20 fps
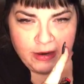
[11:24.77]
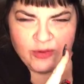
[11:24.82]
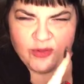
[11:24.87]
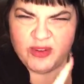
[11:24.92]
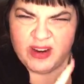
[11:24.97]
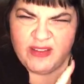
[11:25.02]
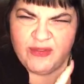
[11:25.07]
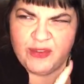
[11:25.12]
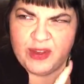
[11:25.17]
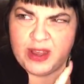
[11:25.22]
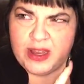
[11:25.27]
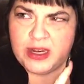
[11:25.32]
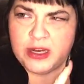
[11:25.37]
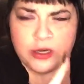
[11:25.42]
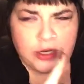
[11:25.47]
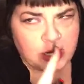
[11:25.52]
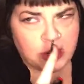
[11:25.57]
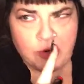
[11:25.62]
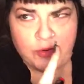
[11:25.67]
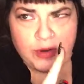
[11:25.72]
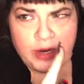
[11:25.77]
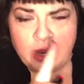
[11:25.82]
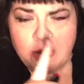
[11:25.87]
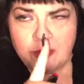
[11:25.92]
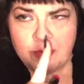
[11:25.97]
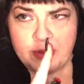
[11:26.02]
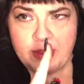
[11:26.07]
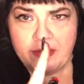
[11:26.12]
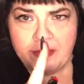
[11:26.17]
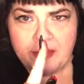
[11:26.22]
Refund? No, not
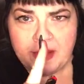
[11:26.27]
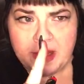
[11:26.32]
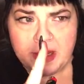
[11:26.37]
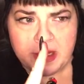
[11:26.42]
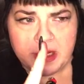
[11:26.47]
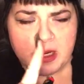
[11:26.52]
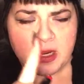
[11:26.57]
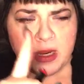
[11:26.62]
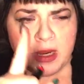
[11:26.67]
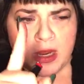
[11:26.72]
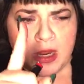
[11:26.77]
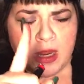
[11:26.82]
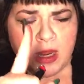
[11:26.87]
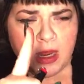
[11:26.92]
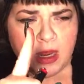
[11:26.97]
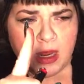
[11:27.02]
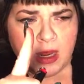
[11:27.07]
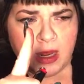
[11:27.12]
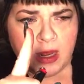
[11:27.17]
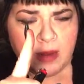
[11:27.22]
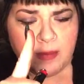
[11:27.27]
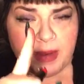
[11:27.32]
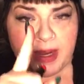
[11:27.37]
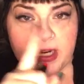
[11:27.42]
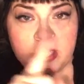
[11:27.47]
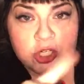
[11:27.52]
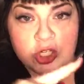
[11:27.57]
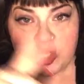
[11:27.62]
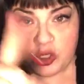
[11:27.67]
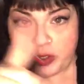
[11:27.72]
refund. My
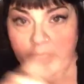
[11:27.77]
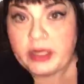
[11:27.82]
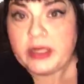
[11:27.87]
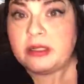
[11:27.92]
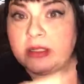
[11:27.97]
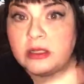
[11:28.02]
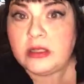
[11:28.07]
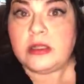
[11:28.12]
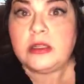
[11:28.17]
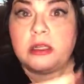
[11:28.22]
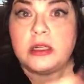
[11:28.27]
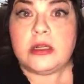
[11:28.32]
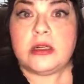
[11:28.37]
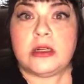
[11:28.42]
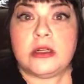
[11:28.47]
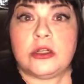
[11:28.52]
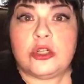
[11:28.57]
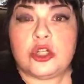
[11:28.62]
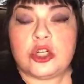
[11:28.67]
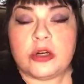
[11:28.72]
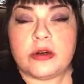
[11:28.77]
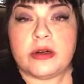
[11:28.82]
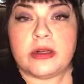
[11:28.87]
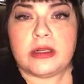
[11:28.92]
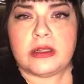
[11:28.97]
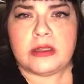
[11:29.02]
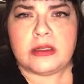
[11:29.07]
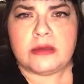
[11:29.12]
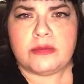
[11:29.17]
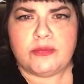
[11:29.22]
insurance,
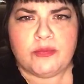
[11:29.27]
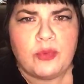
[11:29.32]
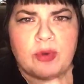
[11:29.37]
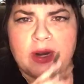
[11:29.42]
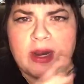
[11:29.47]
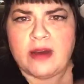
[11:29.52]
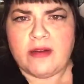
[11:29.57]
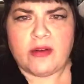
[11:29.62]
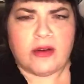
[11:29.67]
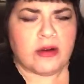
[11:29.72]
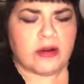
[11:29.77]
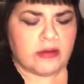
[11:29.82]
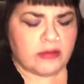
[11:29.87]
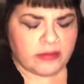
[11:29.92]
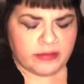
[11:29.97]
whatever.